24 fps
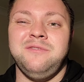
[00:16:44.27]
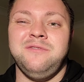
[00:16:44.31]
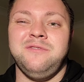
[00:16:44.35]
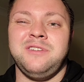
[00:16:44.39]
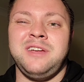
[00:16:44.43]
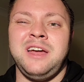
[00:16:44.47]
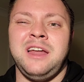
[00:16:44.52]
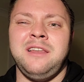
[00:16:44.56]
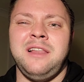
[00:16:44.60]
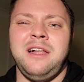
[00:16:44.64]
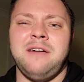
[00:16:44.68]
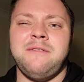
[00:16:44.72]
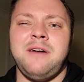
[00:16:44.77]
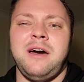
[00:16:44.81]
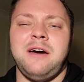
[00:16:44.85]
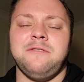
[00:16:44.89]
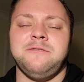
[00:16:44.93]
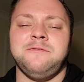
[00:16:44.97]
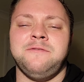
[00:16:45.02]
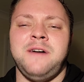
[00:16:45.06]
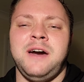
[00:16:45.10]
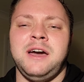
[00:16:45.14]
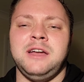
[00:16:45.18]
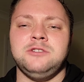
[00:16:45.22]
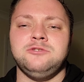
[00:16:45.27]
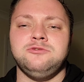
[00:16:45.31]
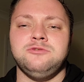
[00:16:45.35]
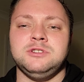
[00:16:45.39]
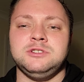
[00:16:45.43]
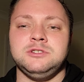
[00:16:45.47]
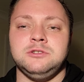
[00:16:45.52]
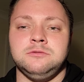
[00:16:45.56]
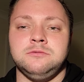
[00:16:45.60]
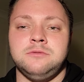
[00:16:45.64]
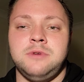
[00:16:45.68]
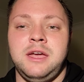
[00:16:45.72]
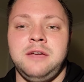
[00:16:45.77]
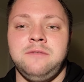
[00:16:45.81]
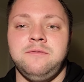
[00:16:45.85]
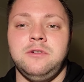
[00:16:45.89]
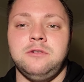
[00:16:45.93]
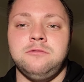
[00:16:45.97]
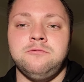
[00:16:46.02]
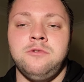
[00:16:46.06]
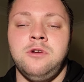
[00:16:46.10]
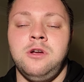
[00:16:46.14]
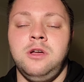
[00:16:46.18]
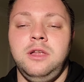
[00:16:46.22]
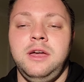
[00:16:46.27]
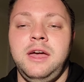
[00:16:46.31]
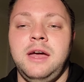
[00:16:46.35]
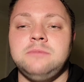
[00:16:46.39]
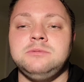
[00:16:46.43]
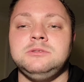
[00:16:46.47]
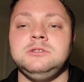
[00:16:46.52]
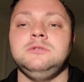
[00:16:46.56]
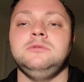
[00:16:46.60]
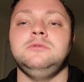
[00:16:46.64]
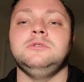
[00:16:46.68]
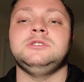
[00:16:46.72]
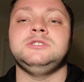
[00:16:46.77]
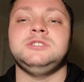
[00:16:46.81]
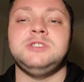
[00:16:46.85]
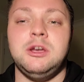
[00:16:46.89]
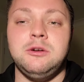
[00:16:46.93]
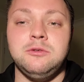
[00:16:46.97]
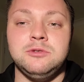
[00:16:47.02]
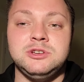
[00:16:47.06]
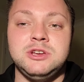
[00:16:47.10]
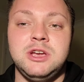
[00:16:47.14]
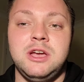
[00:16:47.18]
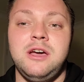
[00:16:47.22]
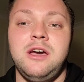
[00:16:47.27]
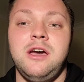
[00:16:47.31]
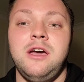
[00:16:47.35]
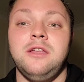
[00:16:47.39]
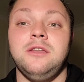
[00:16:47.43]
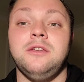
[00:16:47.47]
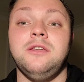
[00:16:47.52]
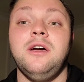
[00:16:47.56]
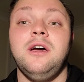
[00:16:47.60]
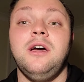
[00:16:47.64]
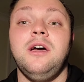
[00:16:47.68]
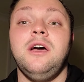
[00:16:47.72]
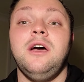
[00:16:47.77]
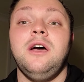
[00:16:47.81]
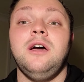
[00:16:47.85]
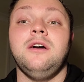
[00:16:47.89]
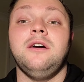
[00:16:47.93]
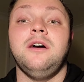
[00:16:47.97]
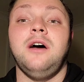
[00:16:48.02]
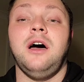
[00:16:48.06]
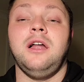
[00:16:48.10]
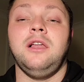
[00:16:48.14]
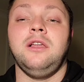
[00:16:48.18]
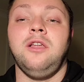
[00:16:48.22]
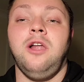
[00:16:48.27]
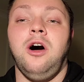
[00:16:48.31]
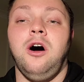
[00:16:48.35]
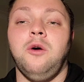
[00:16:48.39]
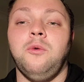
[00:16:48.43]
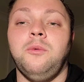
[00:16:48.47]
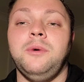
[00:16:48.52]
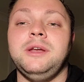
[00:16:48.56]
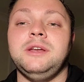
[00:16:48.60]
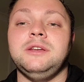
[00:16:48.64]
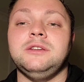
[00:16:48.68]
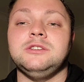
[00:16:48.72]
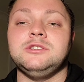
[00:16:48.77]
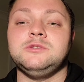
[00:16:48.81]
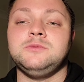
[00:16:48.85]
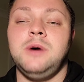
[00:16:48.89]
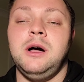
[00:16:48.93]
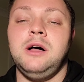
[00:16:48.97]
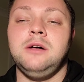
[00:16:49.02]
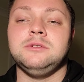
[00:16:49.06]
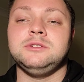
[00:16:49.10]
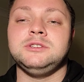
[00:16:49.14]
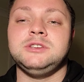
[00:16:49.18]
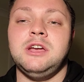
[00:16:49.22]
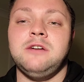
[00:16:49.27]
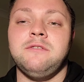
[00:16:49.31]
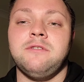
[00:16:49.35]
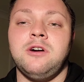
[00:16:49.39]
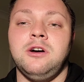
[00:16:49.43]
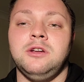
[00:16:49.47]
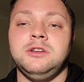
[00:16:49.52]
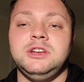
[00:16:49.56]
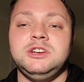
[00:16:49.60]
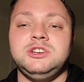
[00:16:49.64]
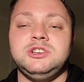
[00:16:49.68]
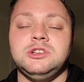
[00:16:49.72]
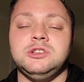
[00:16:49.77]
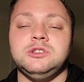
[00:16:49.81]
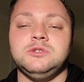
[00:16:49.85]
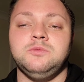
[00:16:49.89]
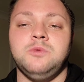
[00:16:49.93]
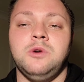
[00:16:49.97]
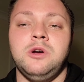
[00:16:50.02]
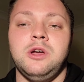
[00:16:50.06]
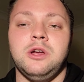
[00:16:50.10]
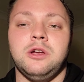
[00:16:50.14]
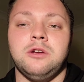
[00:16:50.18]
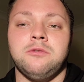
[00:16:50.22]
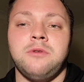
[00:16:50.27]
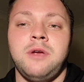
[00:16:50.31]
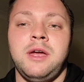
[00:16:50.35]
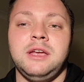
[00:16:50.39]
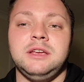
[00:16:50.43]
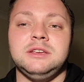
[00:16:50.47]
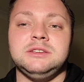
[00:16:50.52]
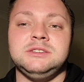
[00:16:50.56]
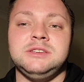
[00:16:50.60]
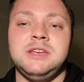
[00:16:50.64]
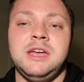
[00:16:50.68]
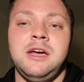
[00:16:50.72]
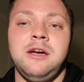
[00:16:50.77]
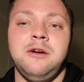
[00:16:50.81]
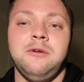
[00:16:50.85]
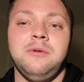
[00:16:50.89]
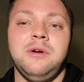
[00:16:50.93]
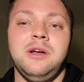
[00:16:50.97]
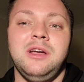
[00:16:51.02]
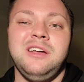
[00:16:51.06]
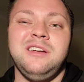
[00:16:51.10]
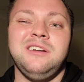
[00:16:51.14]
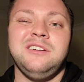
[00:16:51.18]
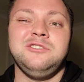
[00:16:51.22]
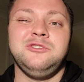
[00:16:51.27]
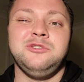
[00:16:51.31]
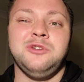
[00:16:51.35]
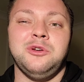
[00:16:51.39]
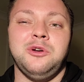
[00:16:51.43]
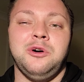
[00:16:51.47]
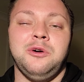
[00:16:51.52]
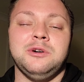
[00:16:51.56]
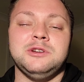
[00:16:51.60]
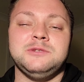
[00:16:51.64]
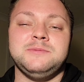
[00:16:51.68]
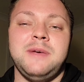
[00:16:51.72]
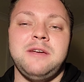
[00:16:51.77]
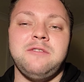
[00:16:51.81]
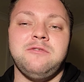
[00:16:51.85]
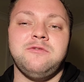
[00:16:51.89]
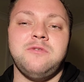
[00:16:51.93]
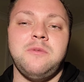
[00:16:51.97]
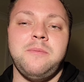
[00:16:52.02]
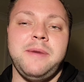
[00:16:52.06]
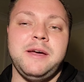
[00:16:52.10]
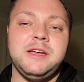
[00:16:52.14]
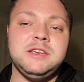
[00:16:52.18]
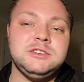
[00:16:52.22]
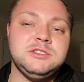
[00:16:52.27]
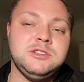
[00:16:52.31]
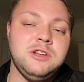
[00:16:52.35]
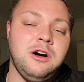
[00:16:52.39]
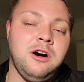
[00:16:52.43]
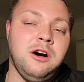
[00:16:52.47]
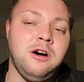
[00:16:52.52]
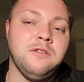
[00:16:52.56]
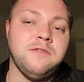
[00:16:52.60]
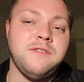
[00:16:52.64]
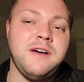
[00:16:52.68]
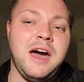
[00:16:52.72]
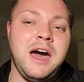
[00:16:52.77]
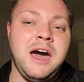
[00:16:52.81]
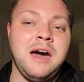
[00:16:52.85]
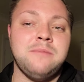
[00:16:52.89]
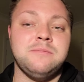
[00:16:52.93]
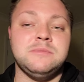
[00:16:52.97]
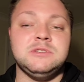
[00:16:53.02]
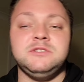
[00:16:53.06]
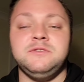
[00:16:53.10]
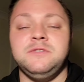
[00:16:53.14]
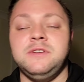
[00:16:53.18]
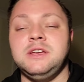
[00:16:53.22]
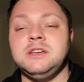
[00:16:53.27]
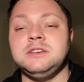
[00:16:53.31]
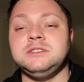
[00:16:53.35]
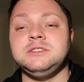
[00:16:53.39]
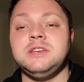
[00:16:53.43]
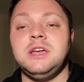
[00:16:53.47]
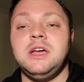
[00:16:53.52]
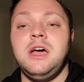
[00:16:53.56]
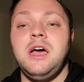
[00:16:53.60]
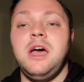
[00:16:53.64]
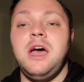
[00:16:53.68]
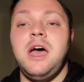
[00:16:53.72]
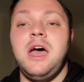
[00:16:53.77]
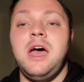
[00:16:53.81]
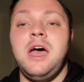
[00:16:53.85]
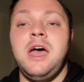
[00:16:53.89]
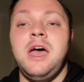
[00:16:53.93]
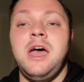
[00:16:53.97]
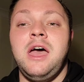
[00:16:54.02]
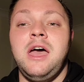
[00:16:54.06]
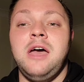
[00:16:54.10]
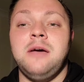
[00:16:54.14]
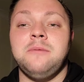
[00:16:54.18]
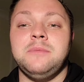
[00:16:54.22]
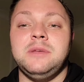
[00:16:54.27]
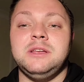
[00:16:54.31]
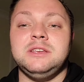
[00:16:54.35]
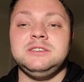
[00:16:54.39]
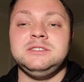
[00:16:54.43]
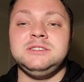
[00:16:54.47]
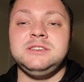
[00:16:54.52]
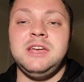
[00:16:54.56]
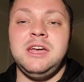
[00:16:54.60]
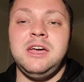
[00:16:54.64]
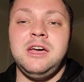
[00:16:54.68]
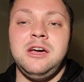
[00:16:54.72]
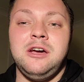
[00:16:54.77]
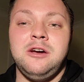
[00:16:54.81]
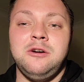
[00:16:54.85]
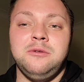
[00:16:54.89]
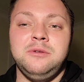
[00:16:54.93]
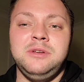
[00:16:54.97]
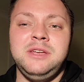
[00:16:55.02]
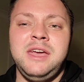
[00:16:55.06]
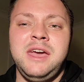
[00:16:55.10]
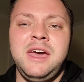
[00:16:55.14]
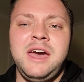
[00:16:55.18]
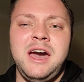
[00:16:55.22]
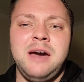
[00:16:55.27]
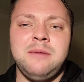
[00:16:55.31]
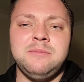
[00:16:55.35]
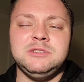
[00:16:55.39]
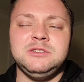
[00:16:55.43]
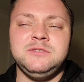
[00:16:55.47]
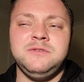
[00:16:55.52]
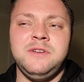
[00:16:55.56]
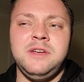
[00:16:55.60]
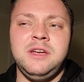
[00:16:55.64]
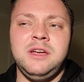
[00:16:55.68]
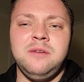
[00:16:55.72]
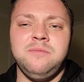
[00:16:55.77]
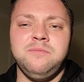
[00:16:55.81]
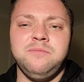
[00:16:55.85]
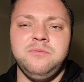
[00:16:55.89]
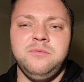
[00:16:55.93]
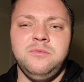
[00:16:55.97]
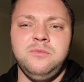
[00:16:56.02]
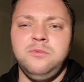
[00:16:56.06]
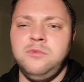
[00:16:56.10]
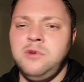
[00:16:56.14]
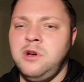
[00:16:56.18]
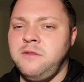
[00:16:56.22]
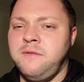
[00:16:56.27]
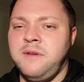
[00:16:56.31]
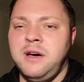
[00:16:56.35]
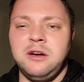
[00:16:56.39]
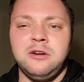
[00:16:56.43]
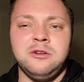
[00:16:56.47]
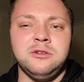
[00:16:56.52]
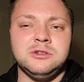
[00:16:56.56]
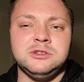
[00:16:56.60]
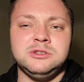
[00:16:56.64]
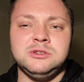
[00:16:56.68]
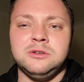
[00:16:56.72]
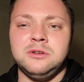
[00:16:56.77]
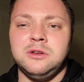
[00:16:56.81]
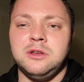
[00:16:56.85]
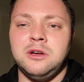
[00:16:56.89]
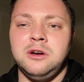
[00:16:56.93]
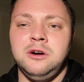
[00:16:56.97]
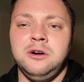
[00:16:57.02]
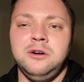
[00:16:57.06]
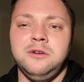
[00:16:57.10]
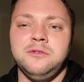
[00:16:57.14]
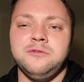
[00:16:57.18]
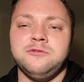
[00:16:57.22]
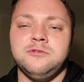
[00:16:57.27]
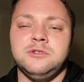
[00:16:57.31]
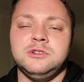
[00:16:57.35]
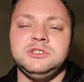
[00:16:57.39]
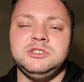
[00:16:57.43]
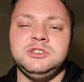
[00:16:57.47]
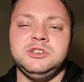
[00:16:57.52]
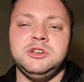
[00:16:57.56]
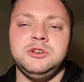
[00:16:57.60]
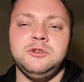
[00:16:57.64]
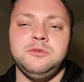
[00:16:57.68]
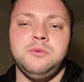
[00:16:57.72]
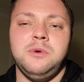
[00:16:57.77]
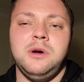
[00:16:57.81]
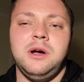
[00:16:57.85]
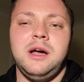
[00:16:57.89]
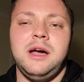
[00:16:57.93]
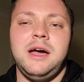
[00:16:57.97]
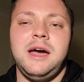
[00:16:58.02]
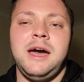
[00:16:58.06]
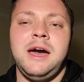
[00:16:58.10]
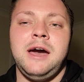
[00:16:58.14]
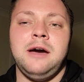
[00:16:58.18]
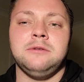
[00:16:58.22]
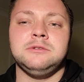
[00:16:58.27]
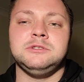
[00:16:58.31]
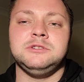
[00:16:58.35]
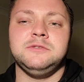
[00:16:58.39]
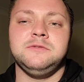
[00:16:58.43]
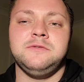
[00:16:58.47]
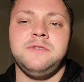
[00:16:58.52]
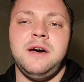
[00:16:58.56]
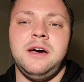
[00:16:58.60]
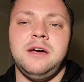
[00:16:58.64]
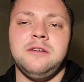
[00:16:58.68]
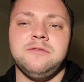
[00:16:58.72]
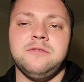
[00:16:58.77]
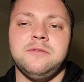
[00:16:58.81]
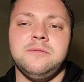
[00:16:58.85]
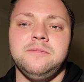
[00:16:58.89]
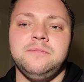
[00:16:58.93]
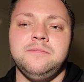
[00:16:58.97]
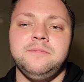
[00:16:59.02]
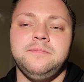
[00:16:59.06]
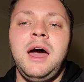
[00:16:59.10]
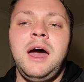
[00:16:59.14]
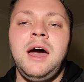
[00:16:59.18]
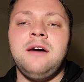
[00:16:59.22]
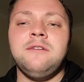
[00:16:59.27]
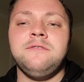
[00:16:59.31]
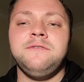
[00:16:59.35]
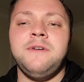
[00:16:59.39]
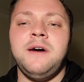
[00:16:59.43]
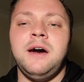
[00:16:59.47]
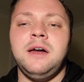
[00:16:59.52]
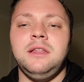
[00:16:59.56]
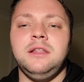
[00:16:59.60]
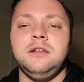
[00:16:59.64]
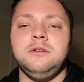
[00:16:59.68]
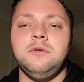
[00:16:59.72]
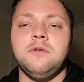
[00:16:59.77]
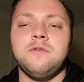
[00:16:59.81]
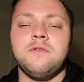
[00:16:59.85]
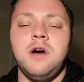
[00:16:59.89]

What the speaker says: kind of like that fine drizzle rain that really absolutely soaks you, and a lot of wind as well. So the conditions weren't great, so don't always make for the best of atmospheres. So yeah, atmosphere weren't that good, so I'm going to go for a 2 out of 5. And finally, we've